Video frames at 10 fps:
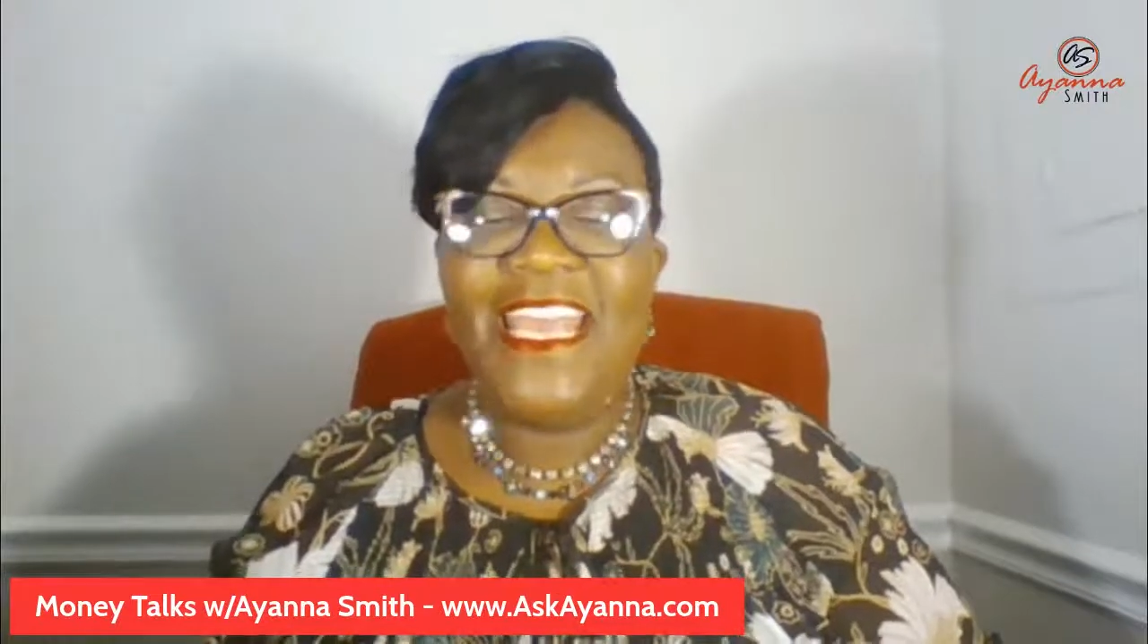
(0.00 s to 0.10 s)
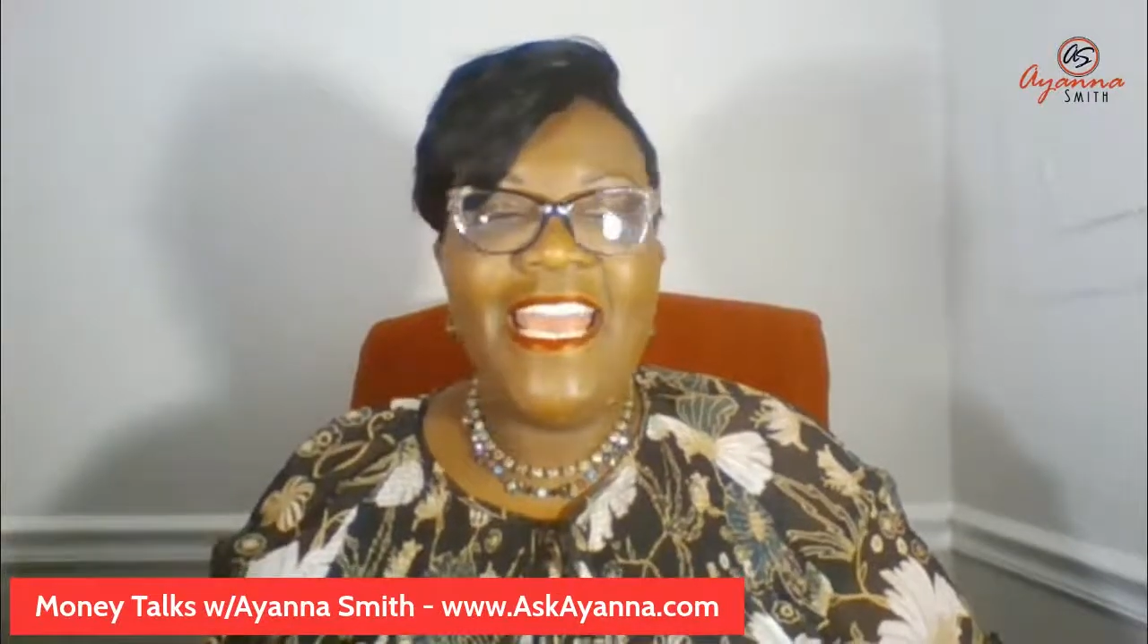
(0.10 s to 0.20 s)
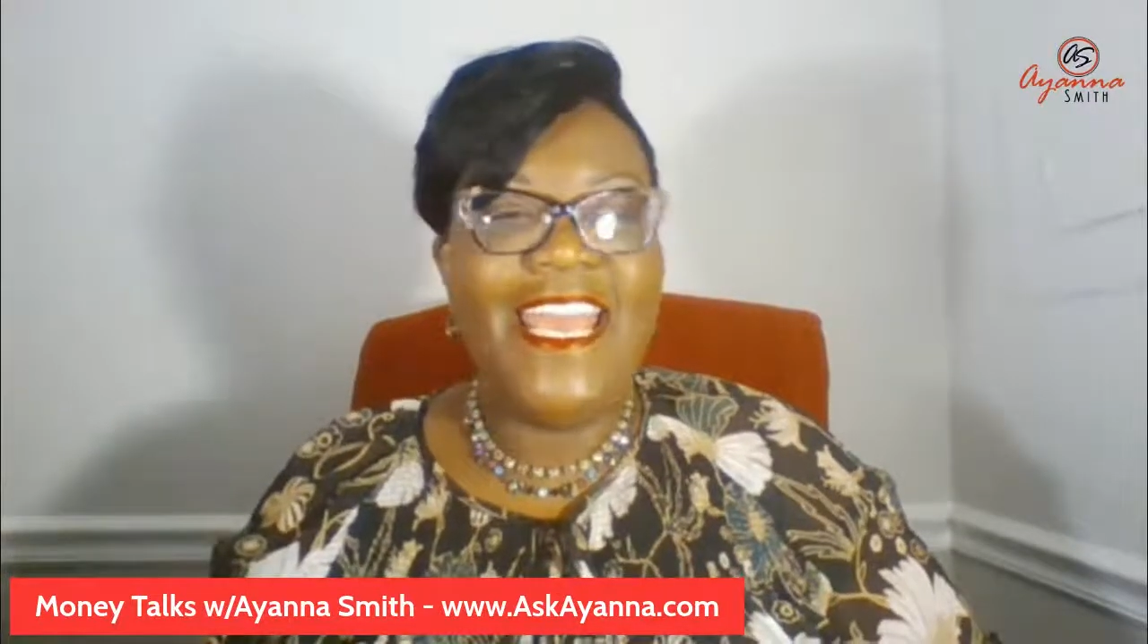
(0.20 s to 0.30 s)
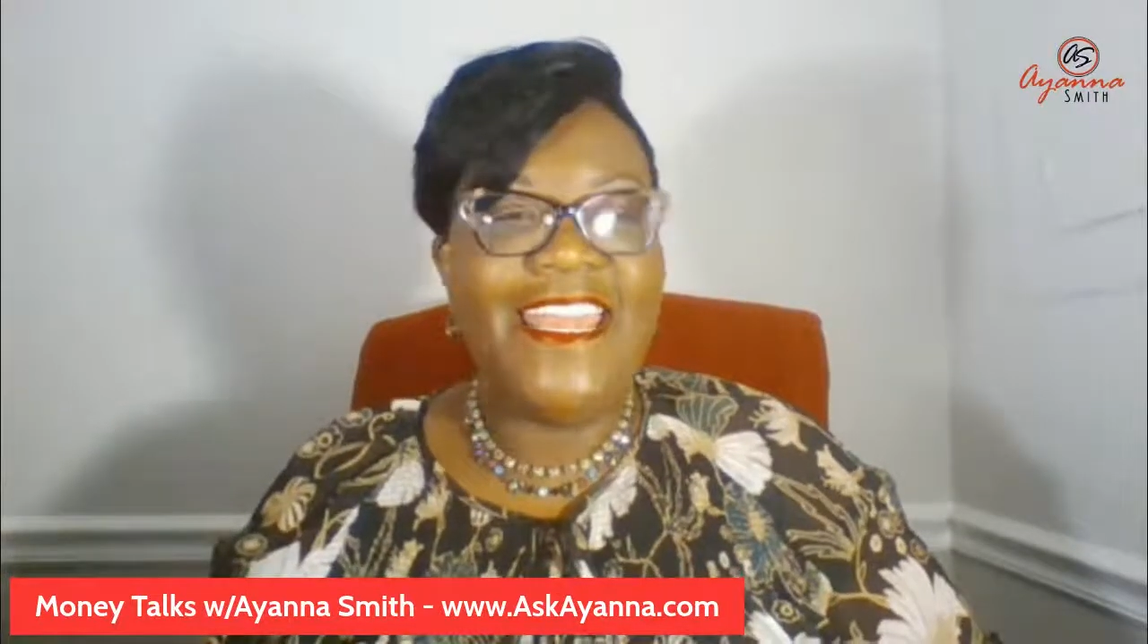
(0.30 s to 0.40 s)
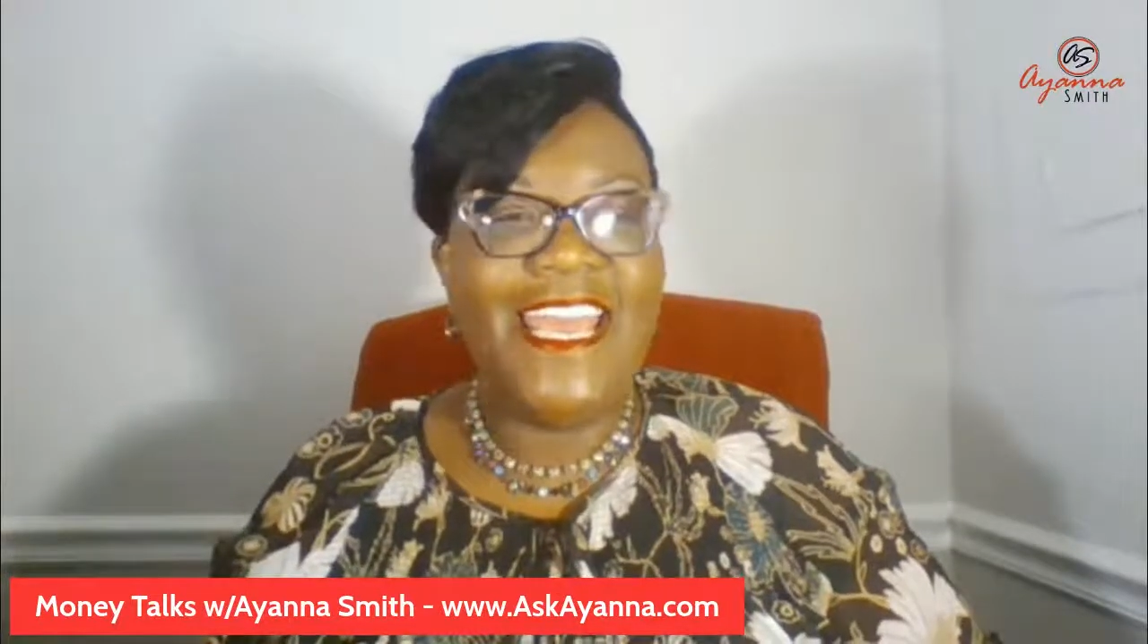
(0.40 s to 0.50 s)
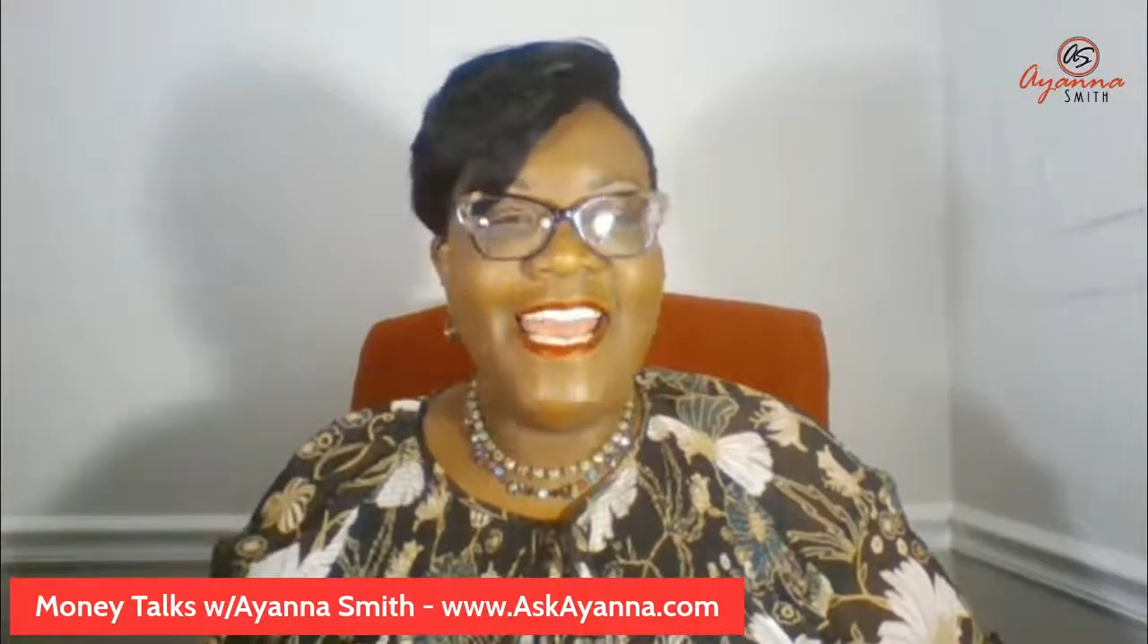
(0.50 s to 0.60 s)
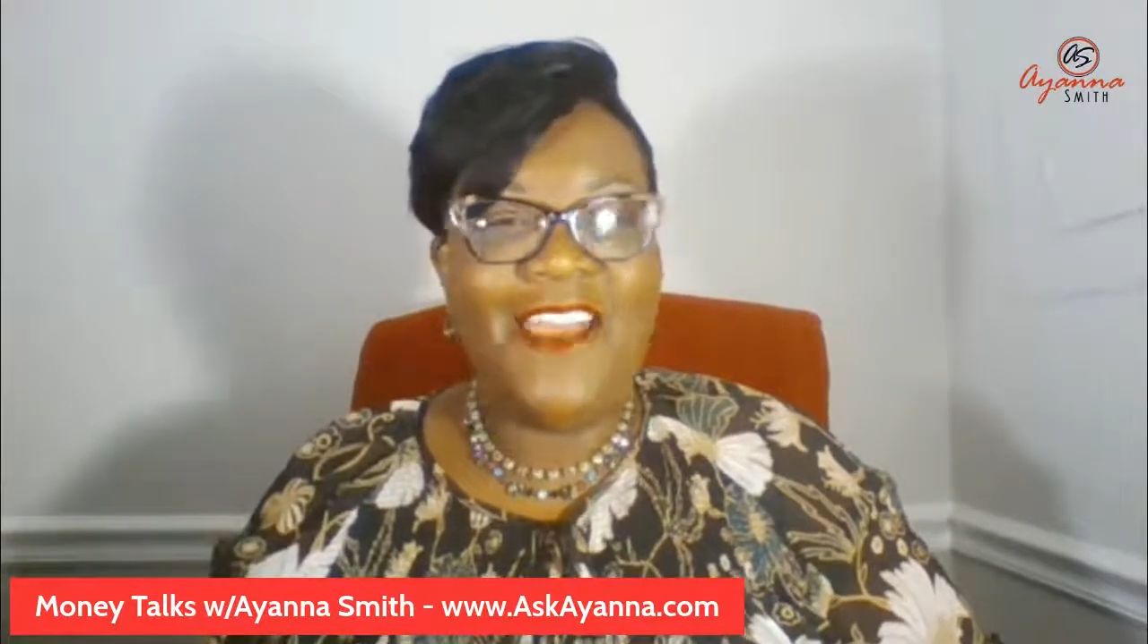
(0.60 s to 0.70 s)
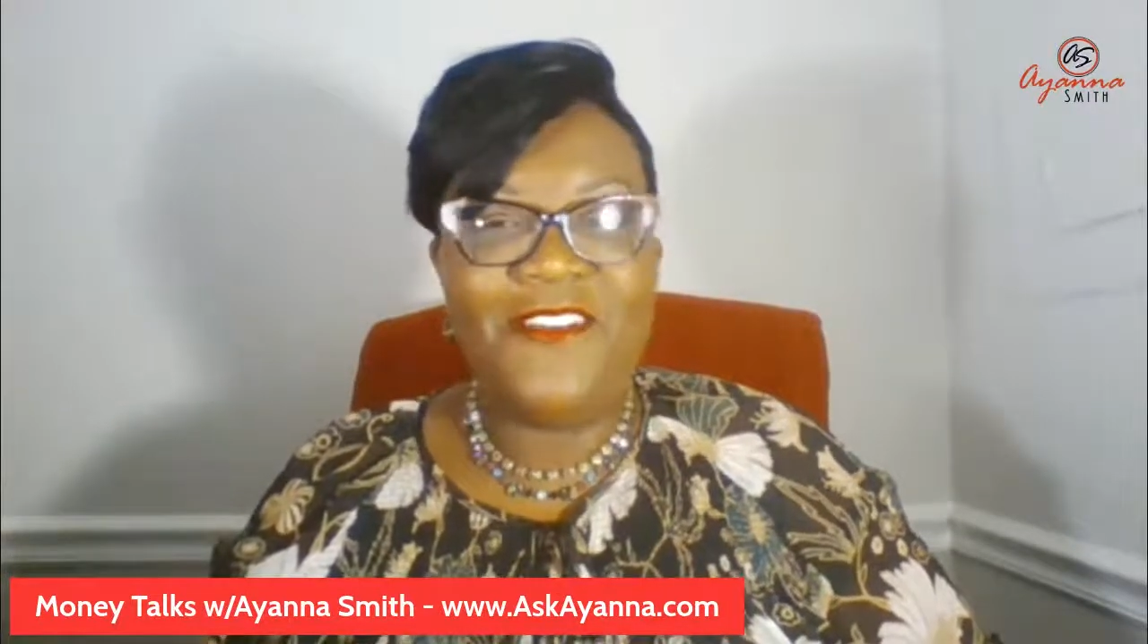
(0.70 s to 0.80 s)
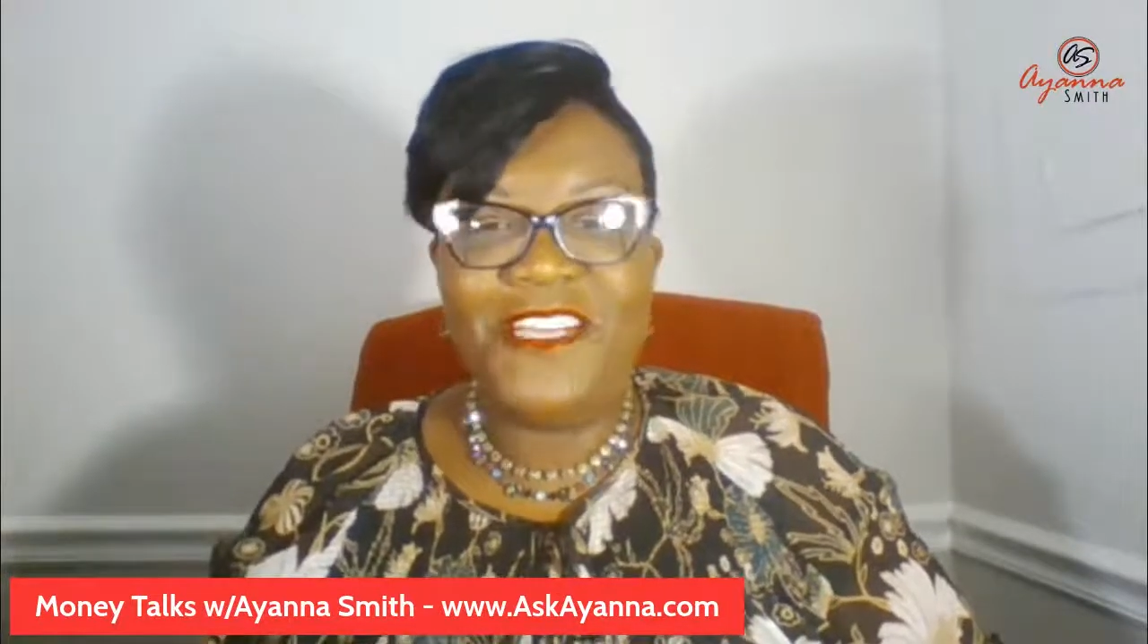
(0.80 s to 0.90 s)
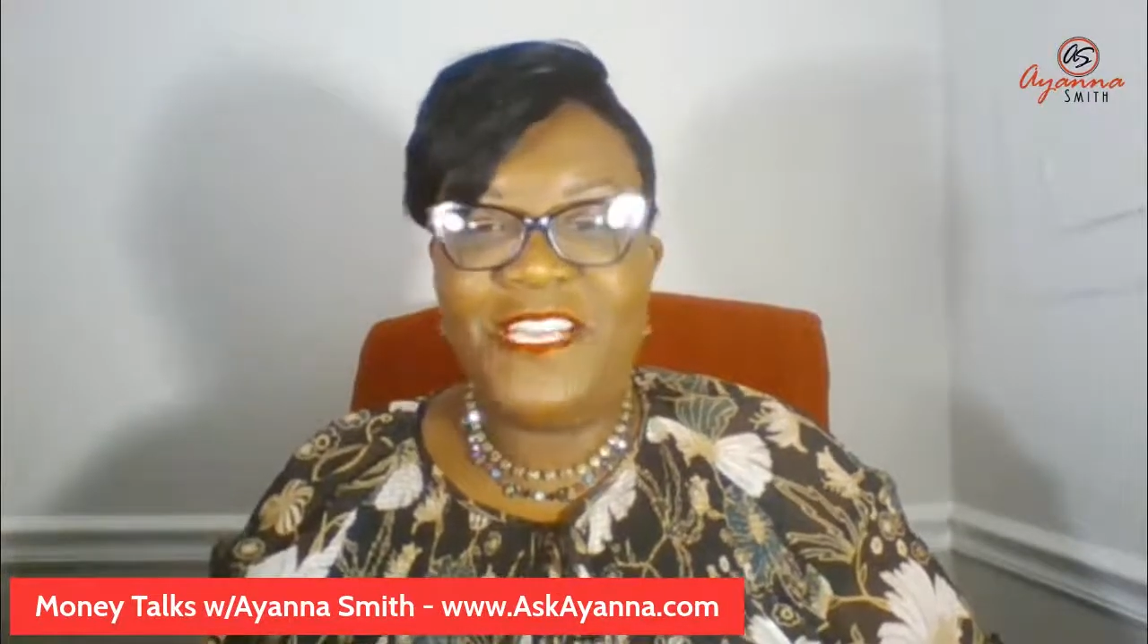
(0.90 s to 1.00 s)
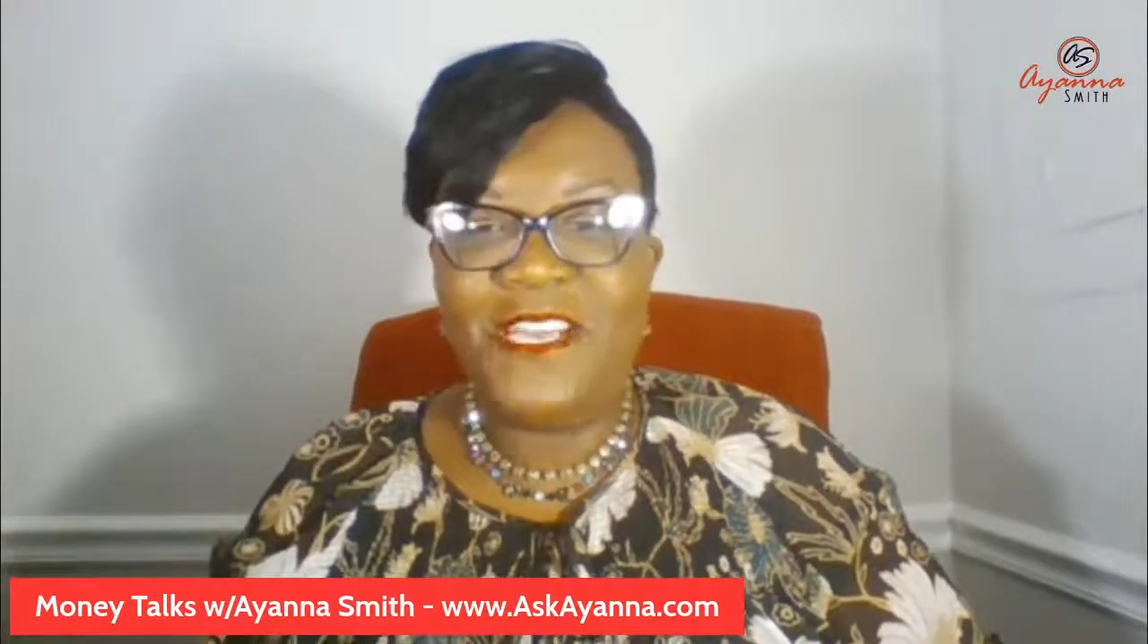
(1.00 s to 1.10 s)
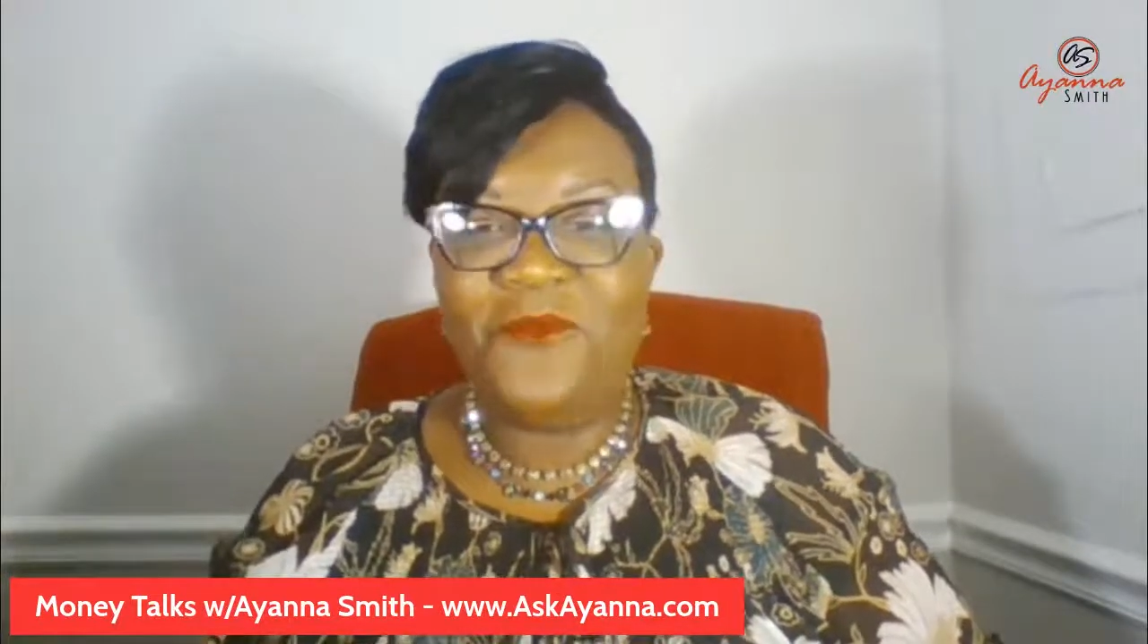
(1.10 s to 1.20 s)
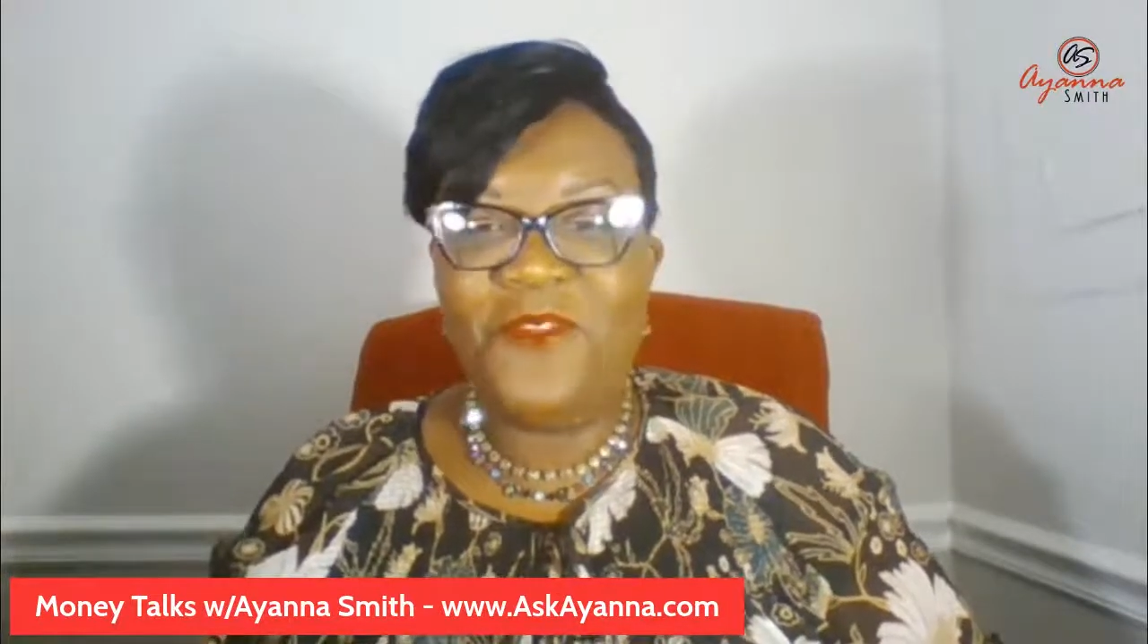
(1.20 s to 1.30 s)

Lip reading: and the acronym